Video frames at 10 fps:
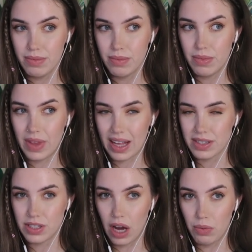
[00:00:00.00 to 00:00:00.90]

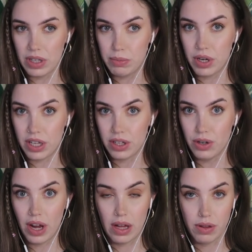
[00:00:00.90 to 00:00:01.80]
that's not really putting your
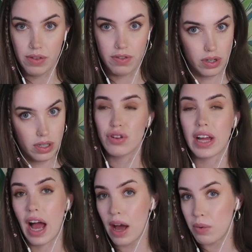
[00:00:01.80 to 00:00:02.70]
health first. If you're
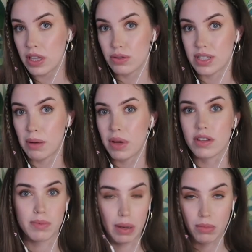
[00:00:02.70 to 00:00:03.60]
like, I want to lose 10
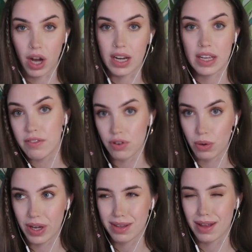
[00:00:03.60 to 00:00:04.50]
pounds, but I'm not going to eat
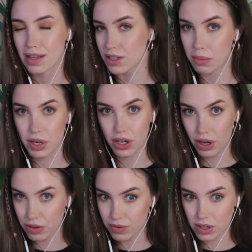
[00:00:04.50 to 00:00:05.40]
for a week, that's not putting
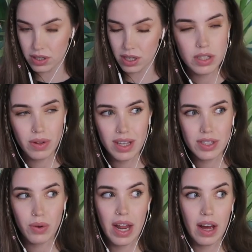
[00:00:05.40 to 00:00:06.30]
your health first. So I think
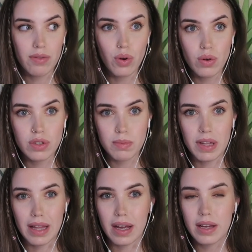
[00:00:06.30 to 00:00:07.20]
it's okay to have goals,
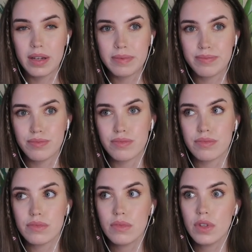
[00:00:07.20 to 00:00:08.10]
but like
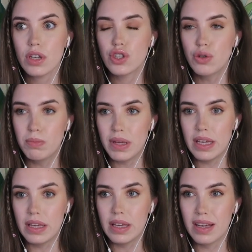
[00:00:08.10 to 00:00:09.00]
to
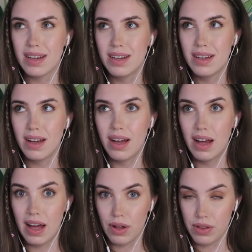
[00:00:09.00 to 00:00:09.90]
be
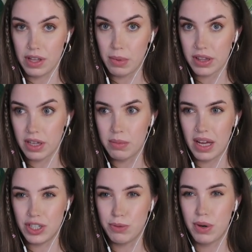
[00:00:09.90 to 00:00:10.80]
healthy about them
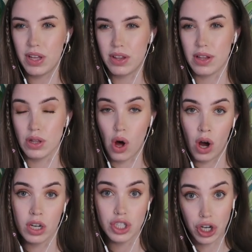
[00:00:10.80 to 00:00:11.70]
and to put the
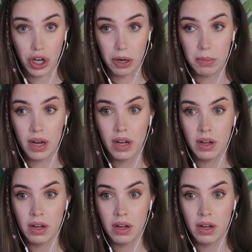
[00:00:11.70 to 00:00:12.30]
long term